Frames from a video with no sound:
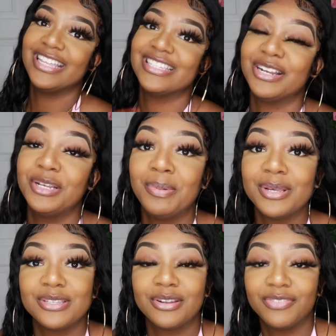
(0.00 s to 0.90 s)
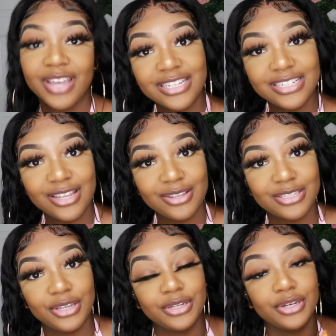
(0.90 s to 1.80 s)
and turn your post notifications on
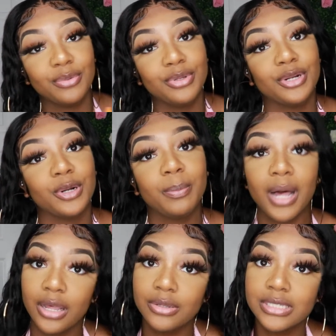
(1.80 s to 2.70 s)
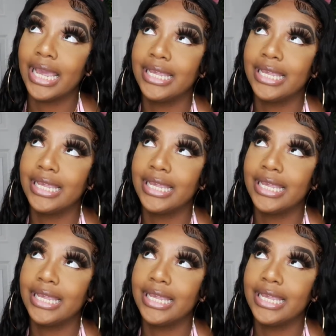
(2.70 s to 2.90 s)
so you can know when your girl posts.